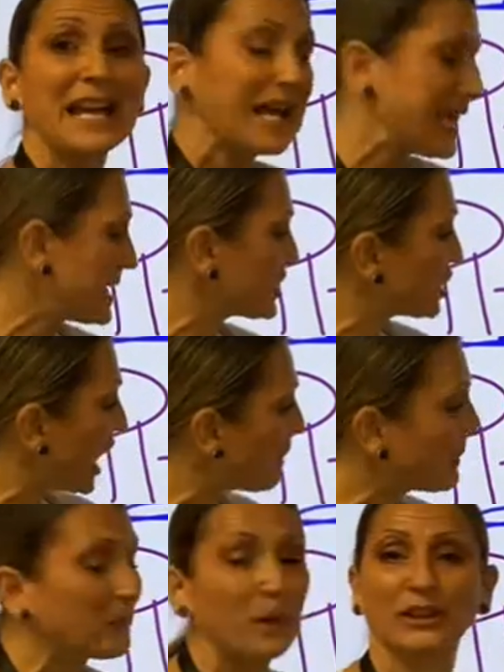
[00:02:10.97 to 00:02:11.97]
and tell
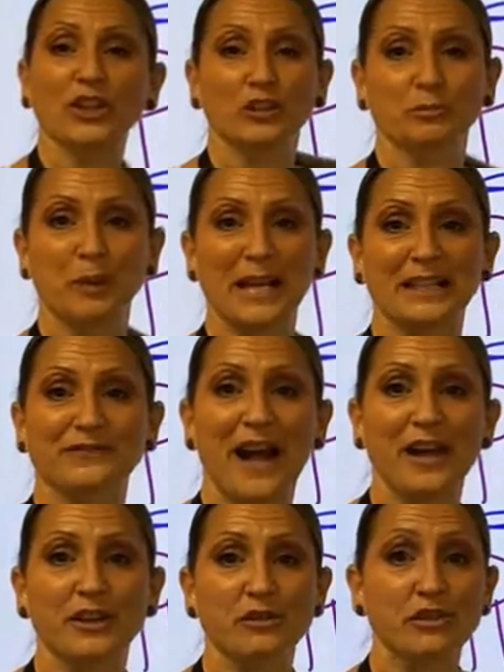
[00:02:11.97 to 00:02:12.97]
me what those place
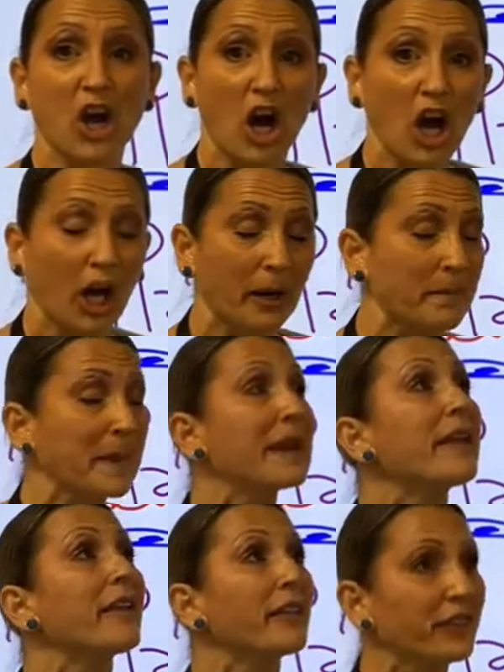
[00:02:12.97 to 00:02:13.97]
values are.
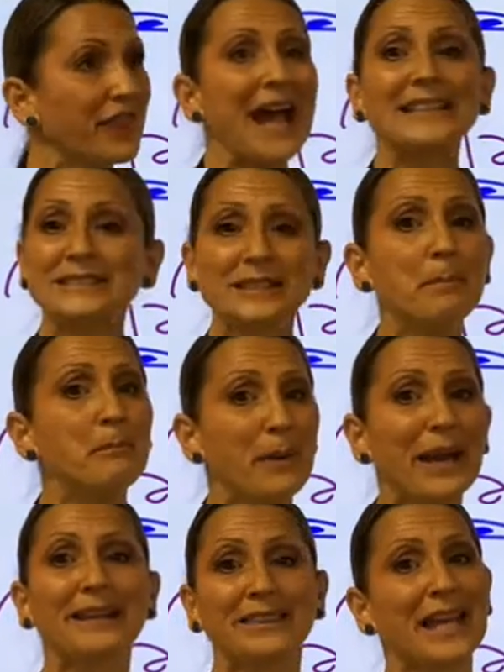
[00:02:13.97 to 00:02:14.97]
That's the
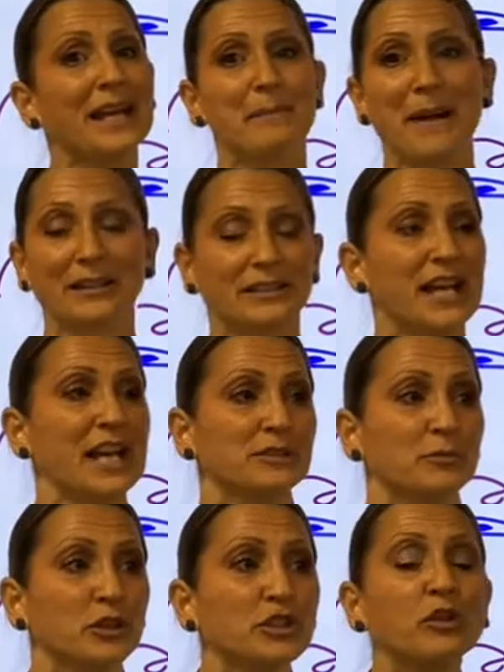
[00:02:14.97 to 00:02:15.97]
big thing about
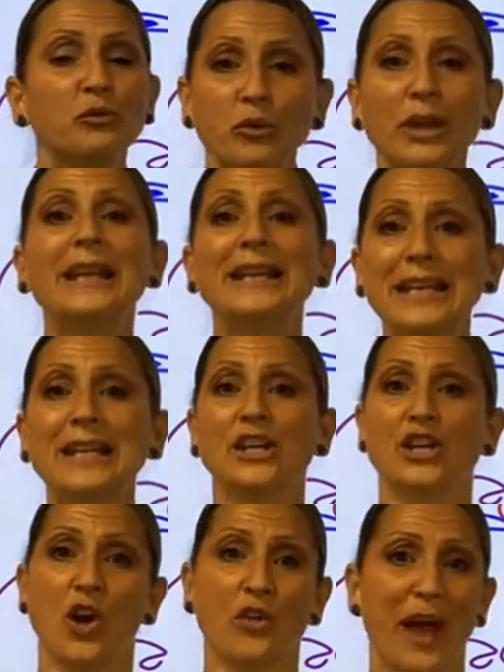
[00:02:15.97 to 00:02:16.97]
decimals. You really need to
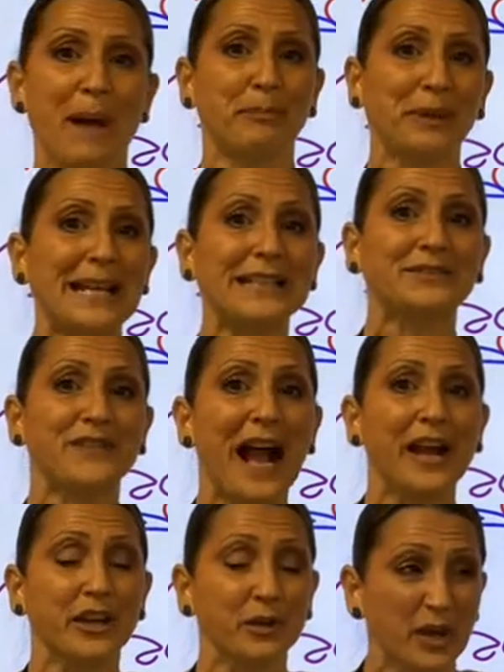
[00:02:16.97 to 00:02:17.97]
know that place
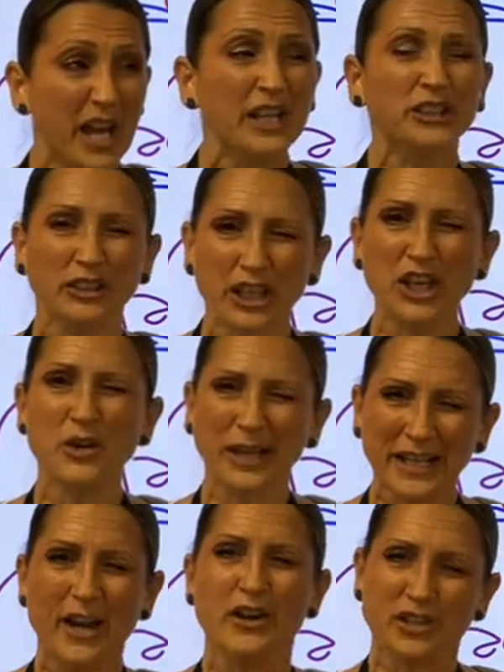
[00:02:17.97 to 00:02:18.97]
value so that you can
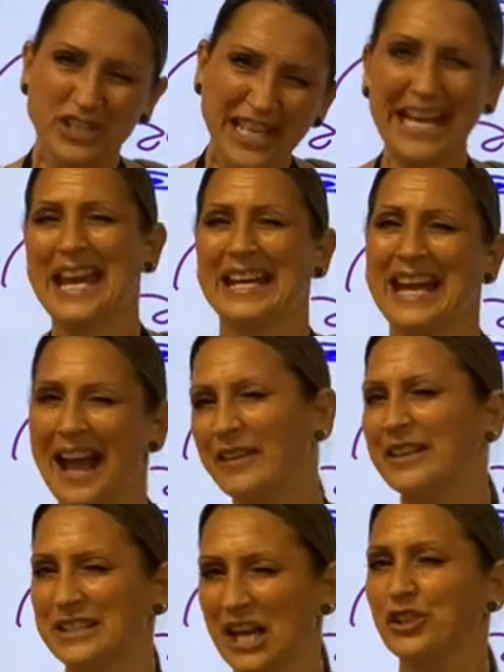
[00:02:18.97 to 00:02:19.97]
understand how the
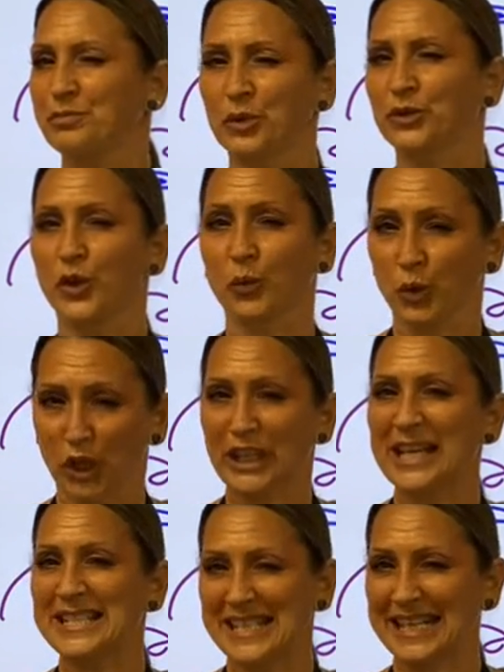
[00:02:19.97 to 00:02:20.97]
decimals are
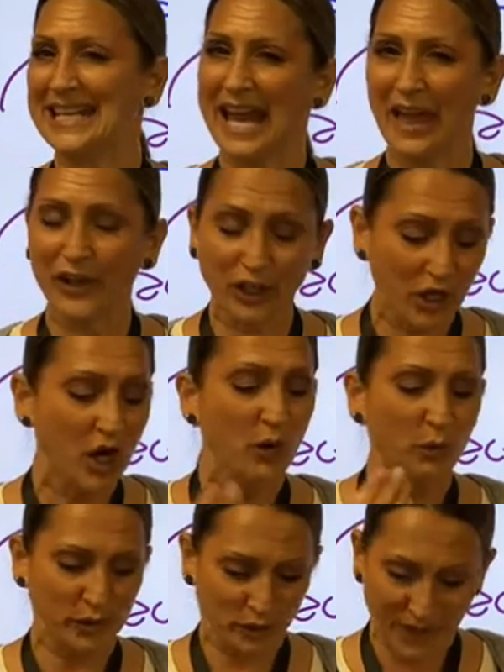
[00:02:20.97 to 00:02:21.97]
working together
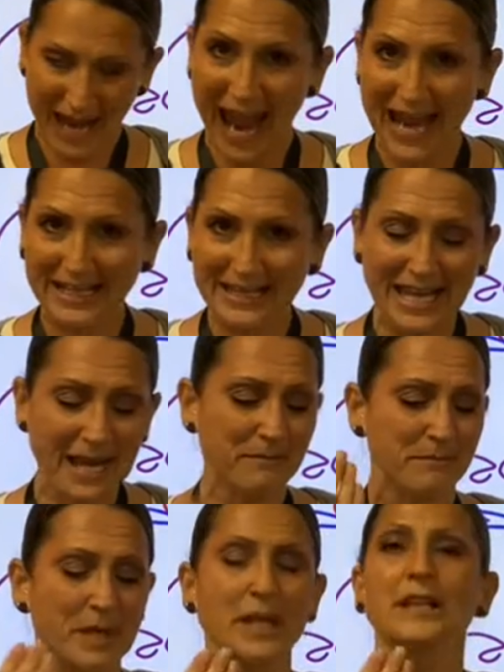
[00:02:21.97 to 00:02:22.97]
when you're adding
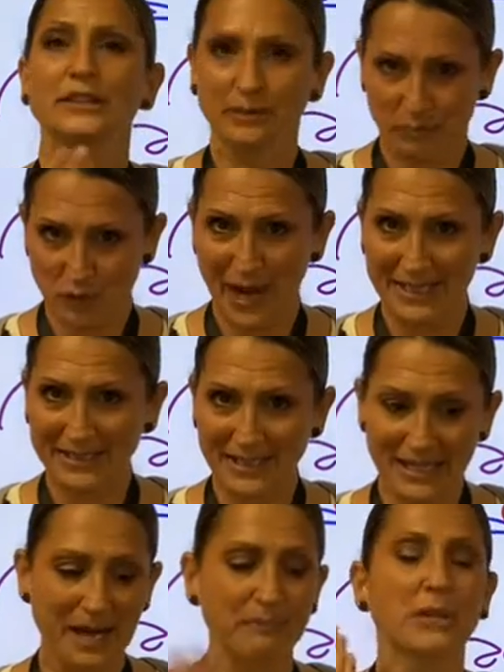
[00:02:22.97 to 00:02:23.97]
them, subtracting
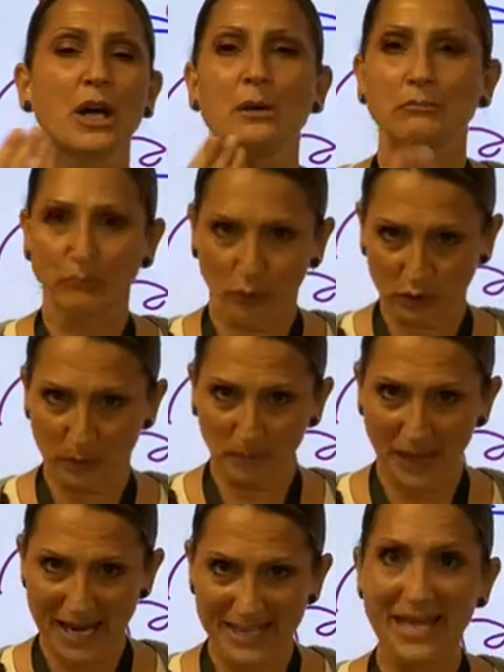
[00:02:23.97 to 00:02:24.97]
them,
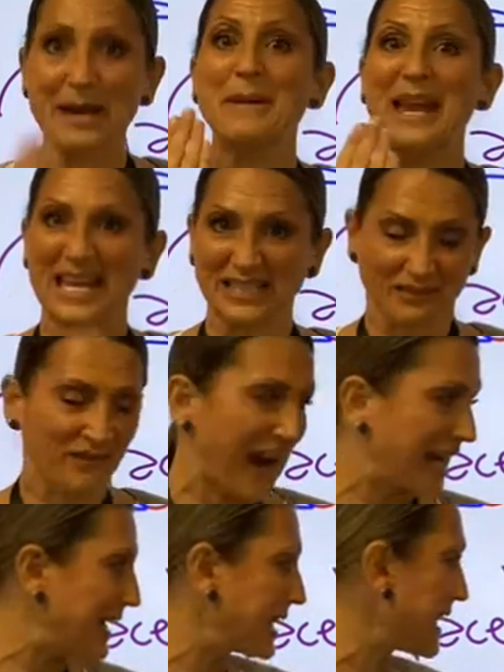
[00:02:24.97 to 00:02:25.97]
multiplying them, and
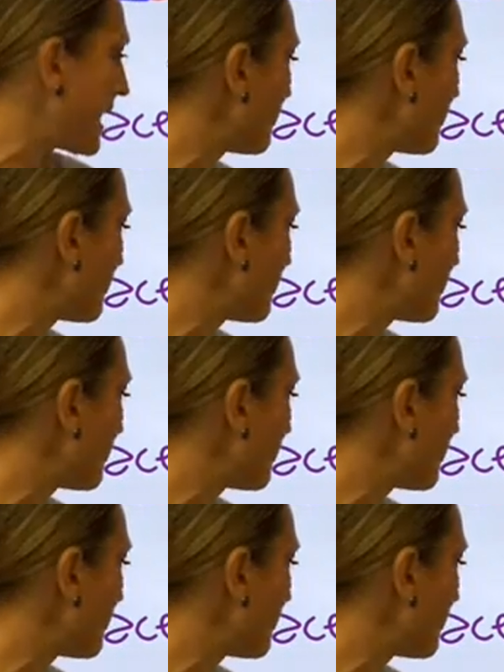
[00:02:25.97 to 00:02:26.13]
dividing them.